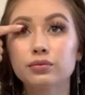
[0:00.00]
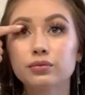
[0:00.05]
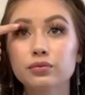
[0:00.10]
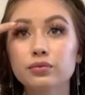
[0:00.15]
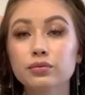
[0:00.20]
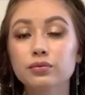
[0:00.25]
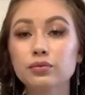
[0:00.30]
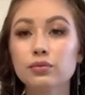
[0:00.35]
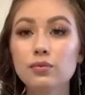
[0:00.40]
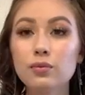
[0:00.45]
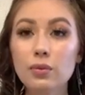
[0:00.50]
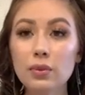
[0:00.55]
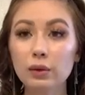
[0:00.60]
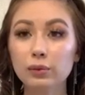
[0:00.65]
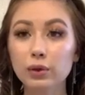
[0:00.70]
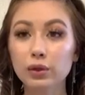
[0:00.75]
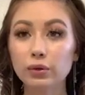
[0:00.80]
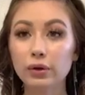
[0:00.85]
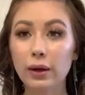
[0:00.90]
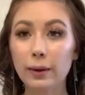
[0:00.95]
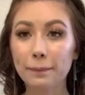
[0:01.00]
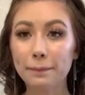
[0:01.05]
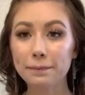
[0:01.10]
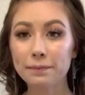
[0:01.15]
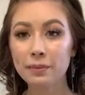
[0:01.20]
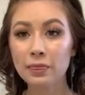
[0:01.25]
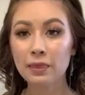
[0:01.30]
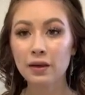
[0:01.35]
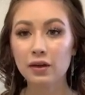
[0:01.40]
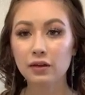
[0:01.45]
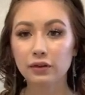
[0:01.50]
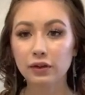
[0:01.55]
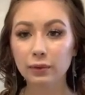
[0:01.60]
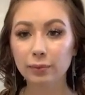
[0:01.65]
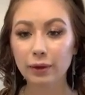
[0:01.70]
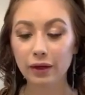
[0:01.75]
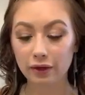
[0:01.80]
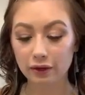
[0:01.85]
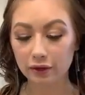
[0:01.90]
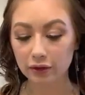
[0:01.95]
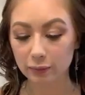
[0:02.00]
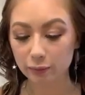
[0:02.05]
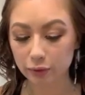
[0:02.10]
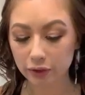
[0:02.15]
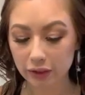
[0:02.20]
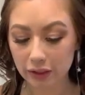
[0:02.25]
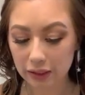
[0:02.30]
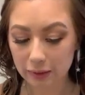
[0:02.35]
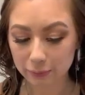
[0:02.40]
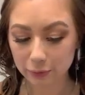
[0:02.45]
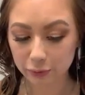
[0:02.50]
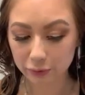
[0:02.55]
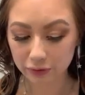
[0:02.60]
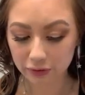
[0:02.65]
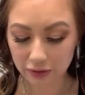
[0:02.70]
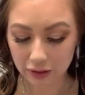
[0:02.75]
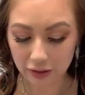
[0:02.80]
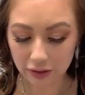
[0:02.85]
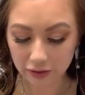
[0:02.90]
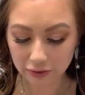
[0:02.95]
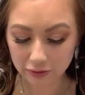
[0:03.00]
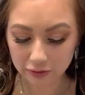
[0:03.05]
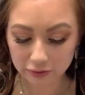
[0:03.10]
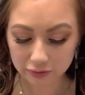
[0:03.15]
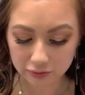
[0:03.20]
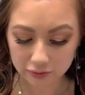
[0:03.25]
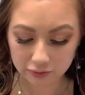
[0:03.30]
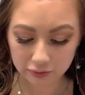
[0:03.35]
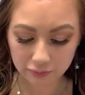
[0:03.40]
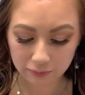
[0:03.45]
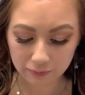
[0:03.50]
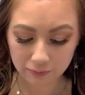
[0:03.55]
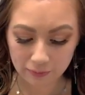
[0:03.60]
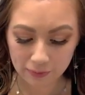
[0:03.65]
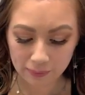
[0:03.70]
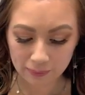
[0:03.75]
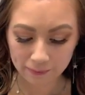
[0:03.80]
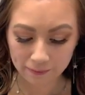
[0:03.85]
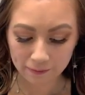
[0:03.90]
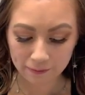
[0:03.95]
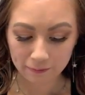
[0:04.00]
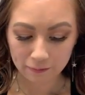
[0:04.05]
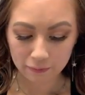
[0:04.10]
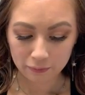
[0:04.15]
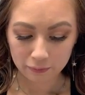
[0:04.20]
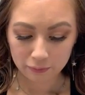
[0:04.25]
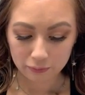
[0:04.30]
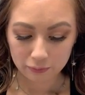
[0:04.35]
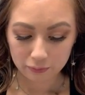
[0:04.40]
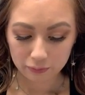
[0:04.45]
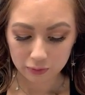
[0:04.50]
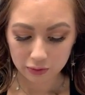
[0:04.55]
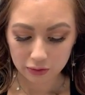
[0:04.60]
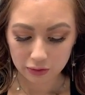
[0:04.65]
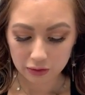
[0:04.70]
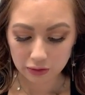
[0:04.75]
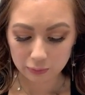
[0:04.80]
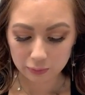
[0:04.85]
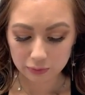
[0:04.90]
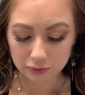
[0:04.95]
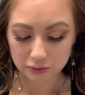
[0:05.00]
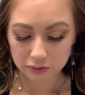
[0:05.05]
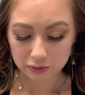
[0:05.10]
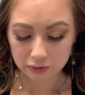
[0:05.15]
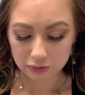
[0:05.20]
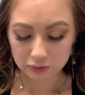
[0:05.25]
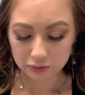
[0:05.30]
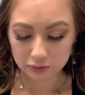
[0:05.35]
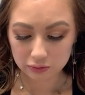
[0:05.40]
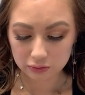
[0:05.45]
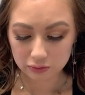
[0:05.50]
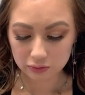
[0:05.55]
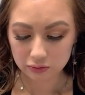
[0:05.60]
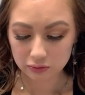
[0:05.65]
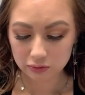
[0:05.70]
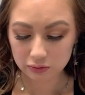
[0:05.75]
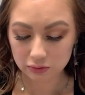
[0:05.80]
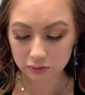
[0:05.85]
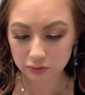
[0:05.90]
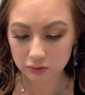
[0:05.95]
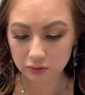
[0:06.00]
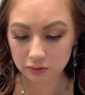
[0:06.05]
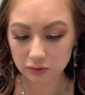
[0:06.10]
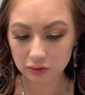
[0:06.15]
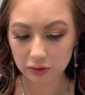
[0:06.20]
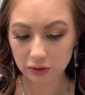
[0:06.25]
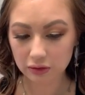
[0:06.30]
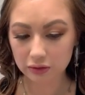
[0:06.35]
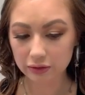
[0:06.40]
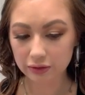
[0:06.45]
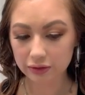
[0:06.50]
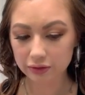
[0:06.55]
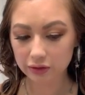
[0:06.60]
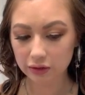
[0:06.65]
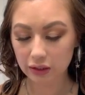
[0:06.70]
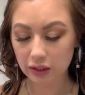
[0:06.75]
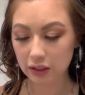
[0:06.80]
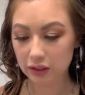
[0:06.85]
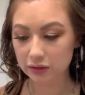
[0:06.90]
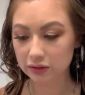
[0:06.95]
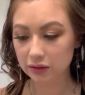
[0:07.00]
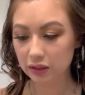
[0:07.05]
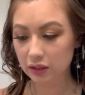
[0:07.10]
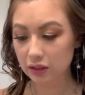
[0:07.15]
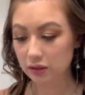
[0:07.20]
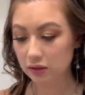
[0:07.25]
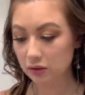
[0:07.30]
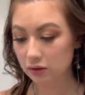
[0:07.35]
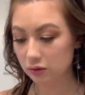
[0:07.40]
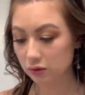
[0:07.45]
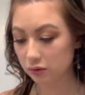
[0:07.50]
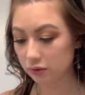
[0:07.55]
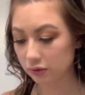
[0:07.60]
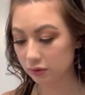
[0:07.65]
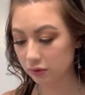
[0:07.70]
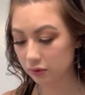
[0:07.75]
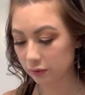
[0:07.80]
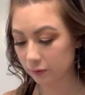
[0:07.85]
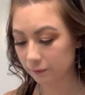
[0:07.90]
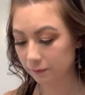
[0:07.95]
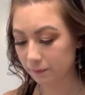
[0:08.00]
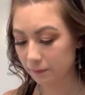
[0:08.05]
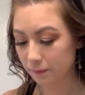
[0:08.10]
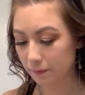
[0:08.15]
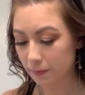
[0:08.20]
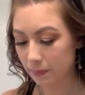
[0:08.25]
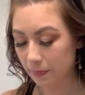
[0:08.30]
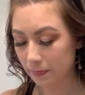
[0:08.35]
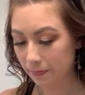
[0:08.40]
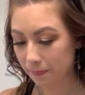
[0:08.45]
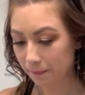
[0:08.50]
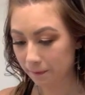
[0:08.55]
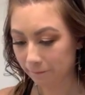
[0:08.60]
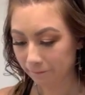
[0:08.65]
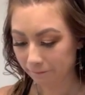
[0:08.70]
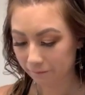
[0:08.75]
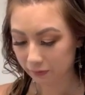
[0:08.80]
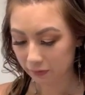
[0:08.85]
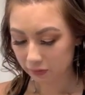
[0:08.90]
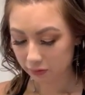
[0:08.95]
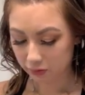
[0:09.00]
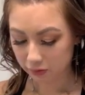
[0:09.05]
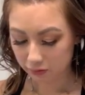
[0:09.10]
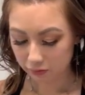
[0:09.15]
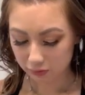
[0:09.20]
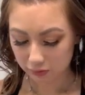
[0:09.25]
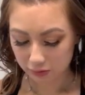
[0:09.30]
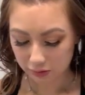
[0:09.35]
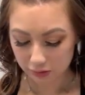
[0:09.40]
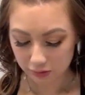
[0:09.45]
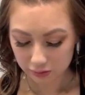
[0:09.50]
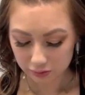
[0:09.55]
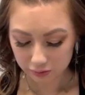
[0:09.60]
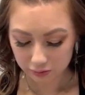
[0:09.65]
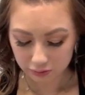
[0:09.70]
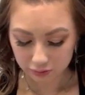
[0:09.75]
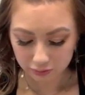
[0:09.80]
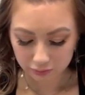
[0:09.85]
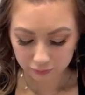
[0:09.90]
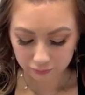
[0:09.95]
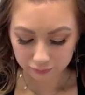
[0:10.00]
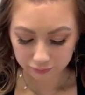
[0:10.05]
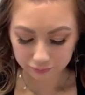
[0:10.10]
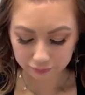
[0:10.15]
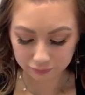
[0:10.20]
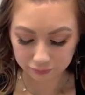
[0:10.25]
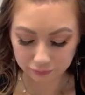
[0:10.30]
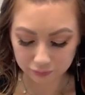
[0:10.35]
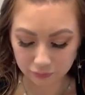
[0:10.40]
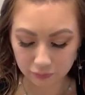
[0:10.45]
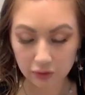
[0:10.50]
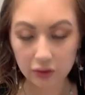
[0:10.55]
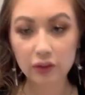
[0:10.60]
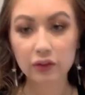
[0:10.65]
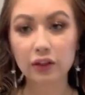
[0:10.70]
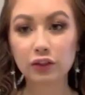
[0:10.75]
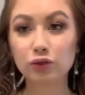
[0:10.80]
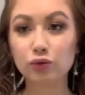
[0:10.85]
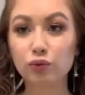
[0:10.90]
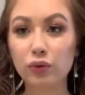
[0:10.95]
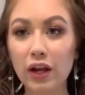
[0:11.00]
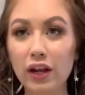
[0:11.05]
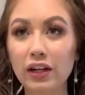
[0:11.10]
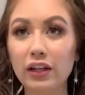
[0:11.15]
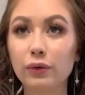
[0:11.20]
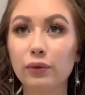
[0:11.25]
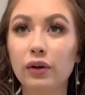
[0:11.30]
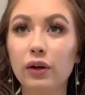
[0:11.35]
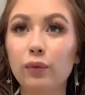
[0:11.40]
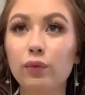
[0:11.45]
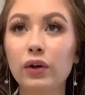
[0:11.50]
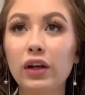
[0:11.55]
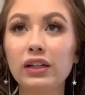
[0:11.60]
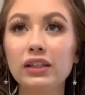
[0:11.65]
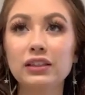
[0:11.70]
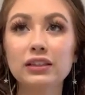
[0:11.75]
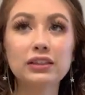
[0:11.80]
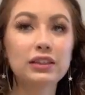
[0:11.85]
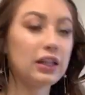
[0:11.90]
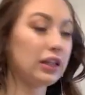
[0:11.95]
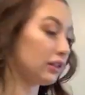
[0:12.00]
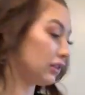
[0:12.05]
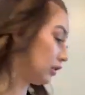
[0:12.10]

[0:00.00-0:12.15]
But okay, not bad. I'm pretty happy with that. I'm gonna keep this little eyelash case out so that that's ready when I'm ready to take these off